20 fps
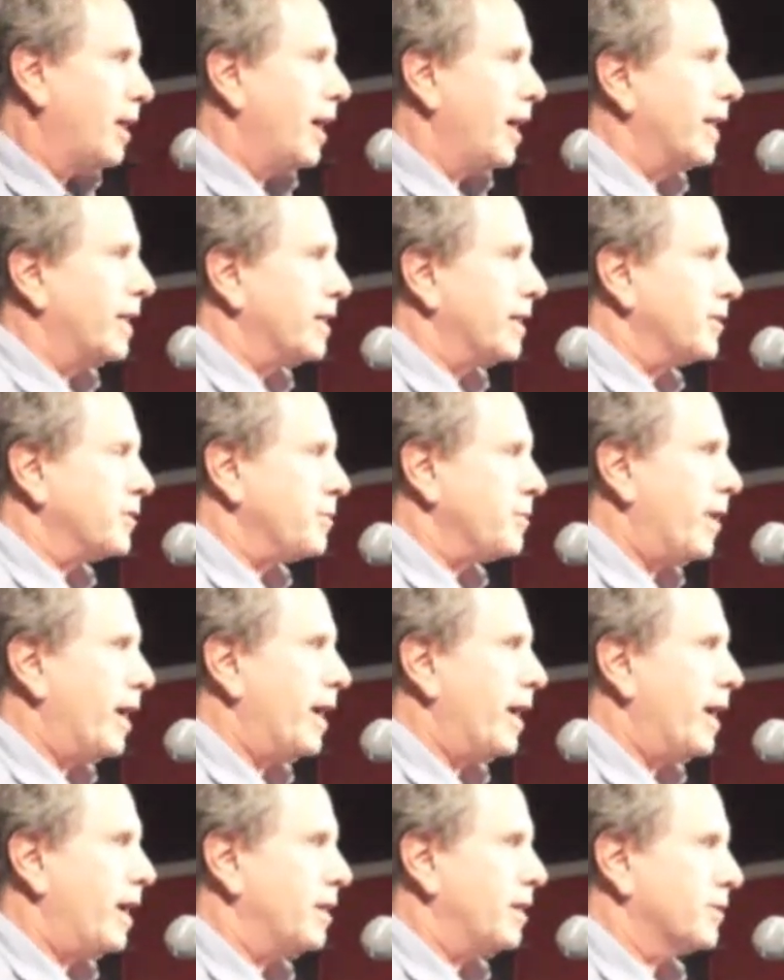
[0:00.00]
I get into
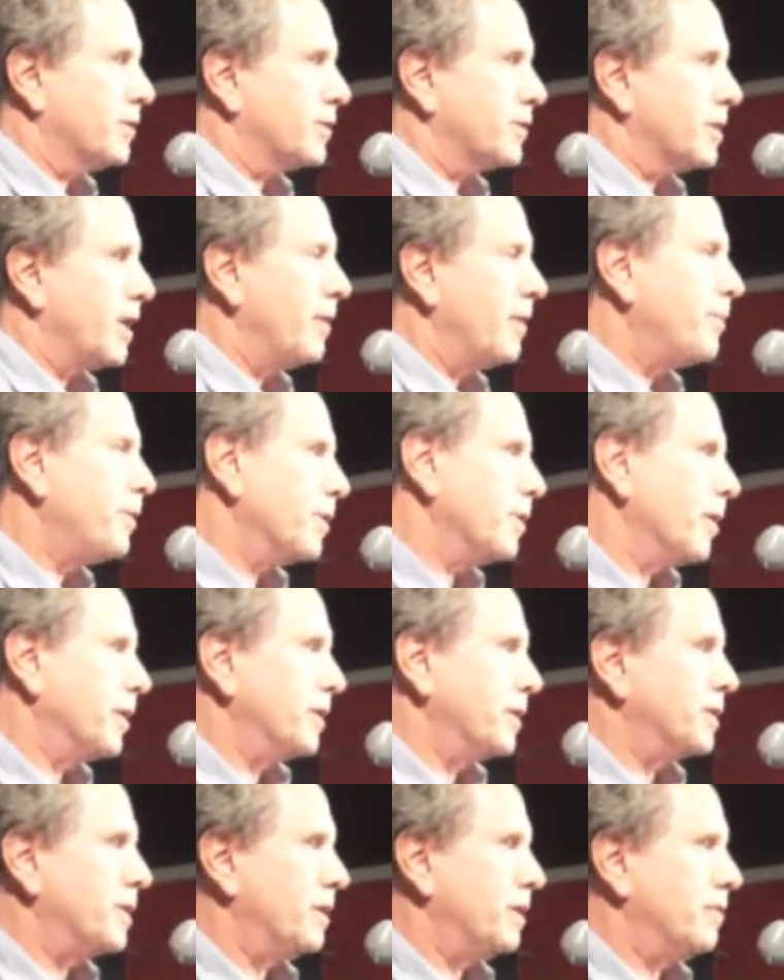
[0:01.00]
my house. I put on
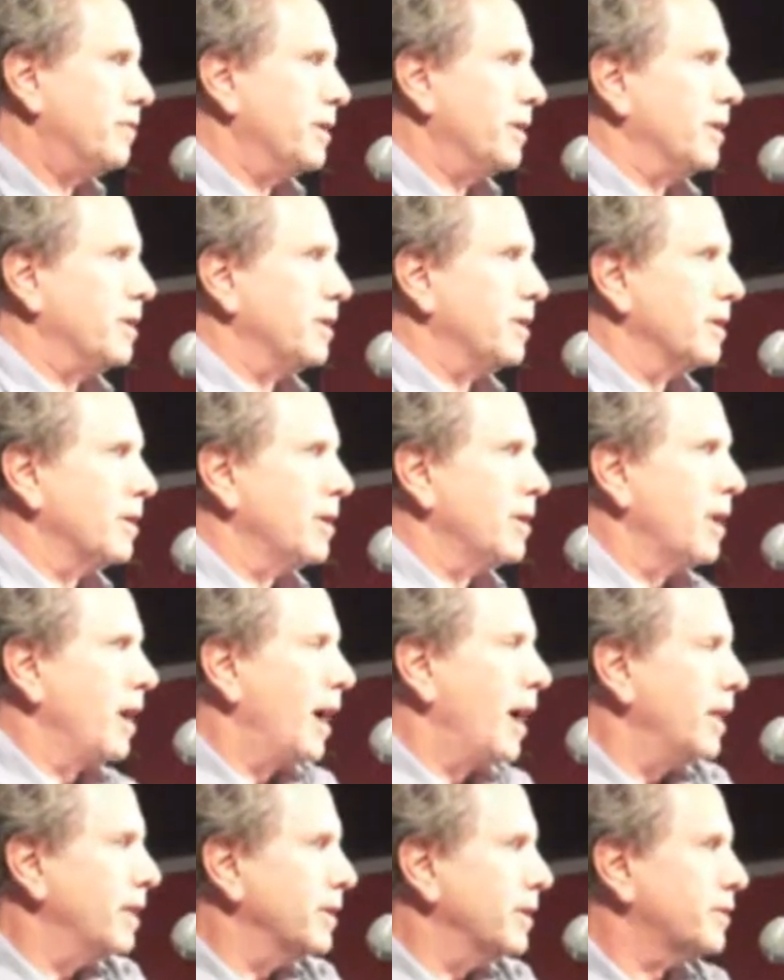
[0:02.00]
the TV.
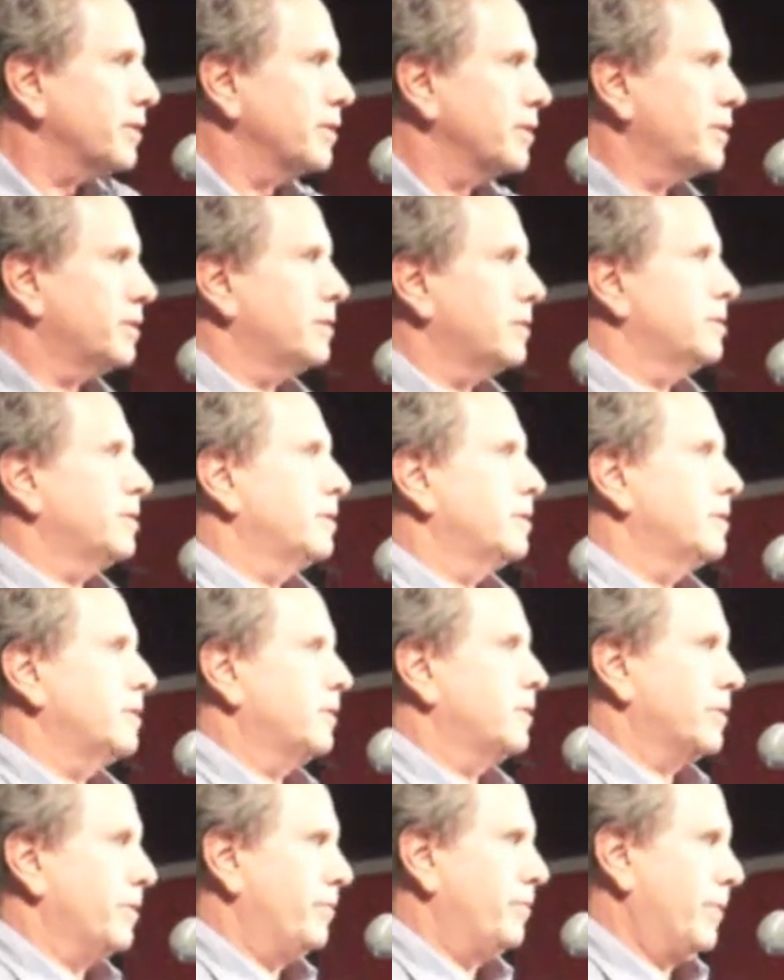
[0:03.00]
I listen
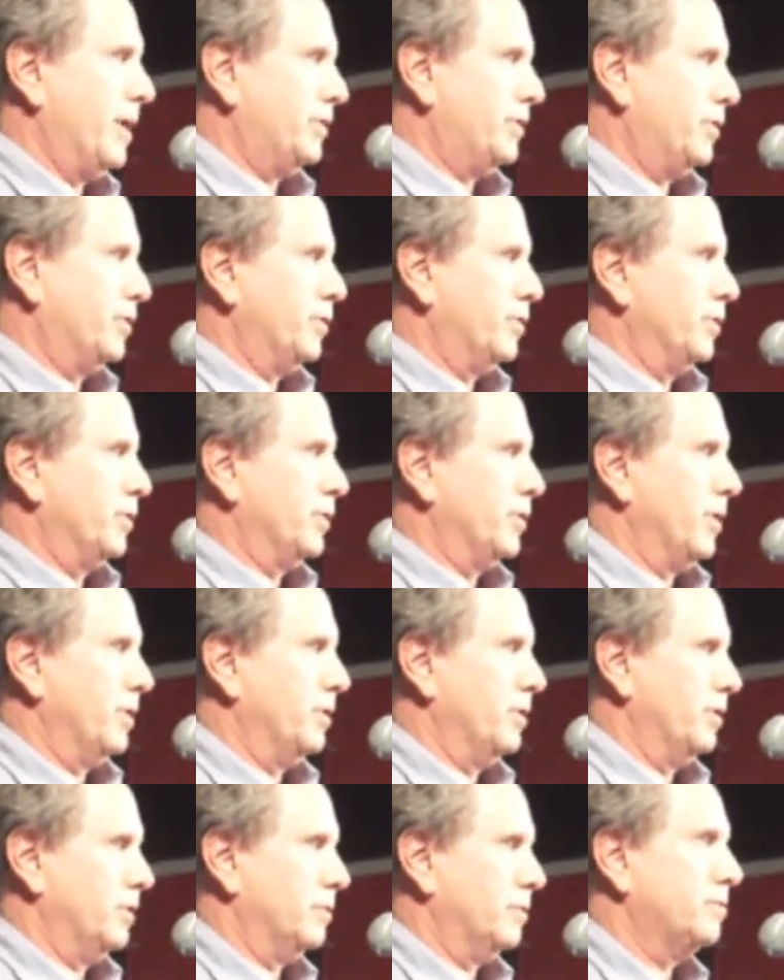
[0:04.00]
to some messages on
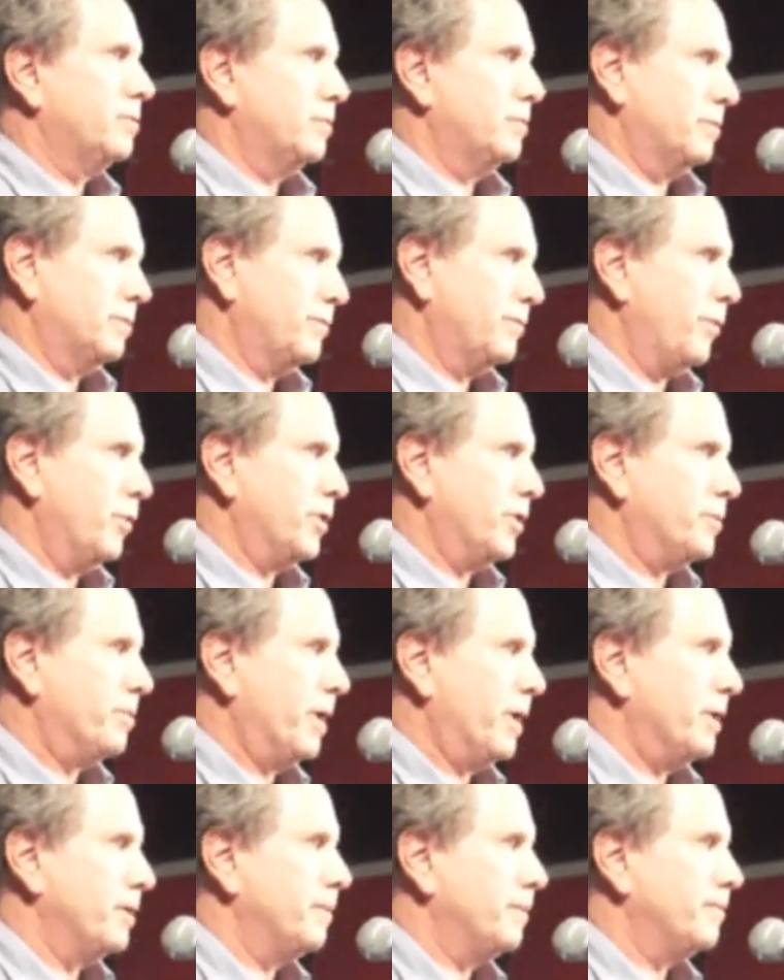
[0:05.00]
the
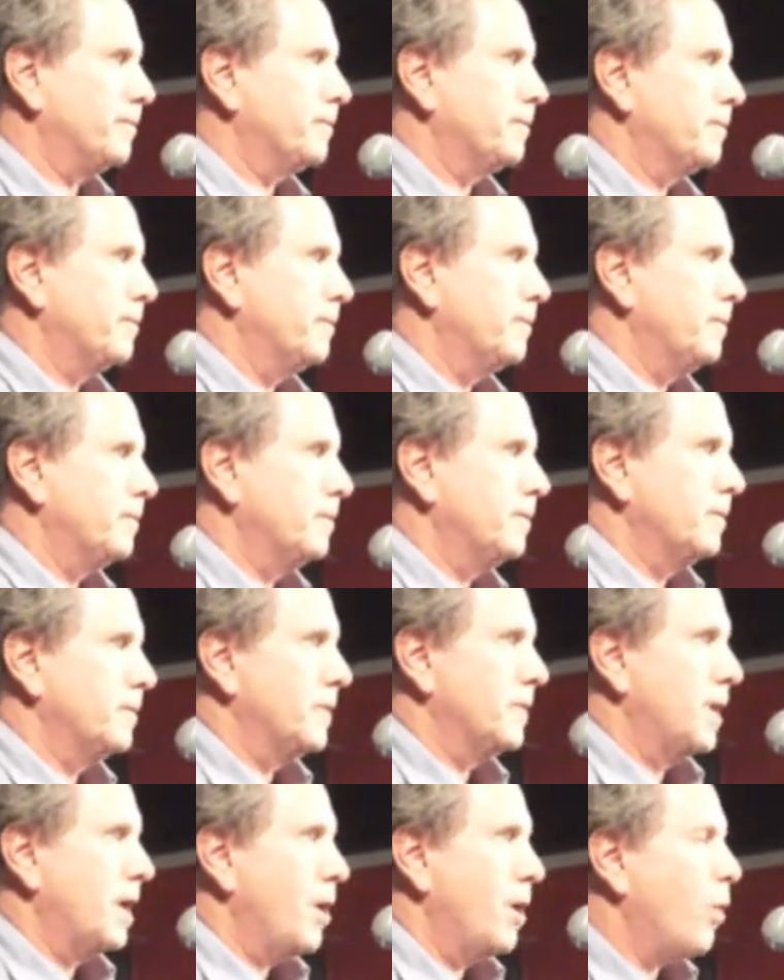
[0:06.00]
voicemail.
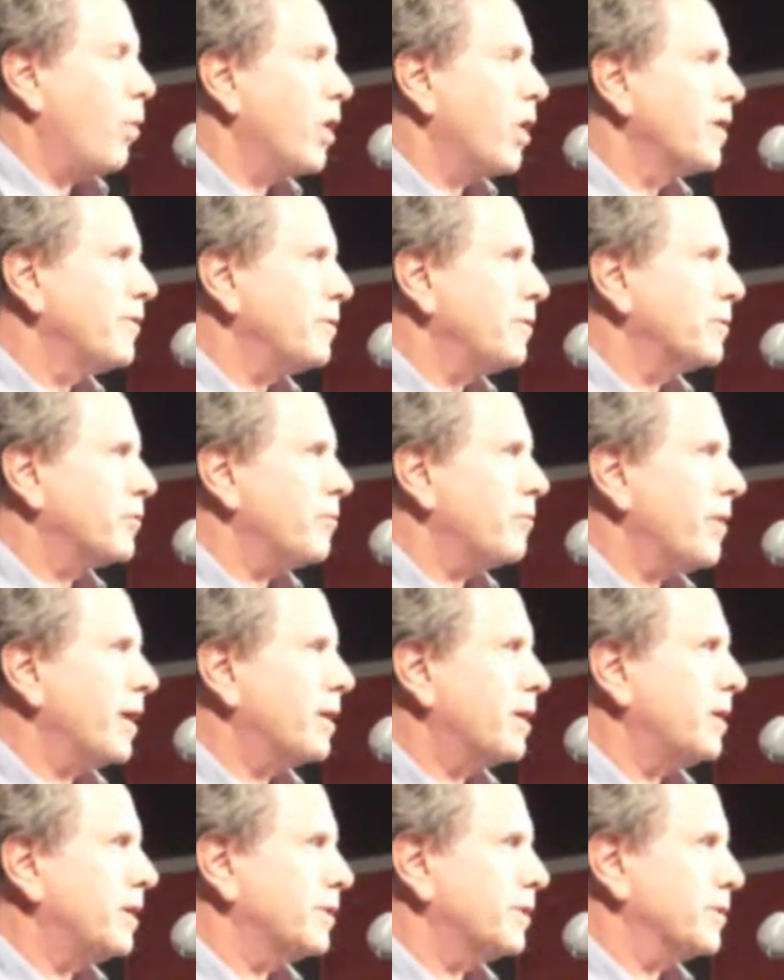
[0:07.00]
One of them's from
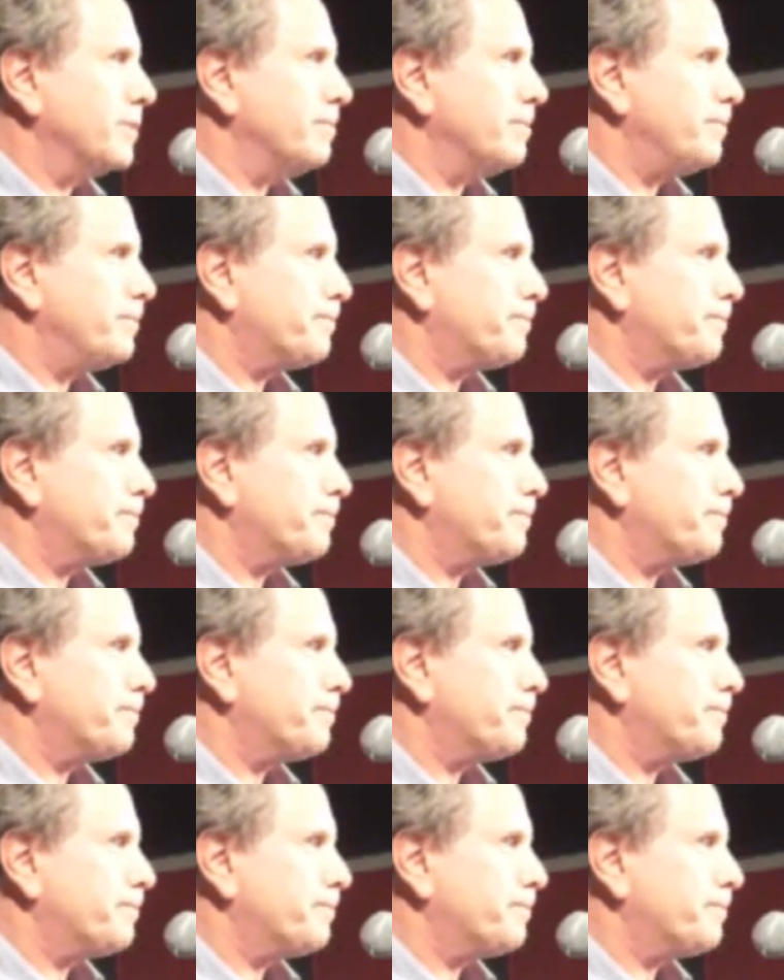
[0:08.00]
my cousin.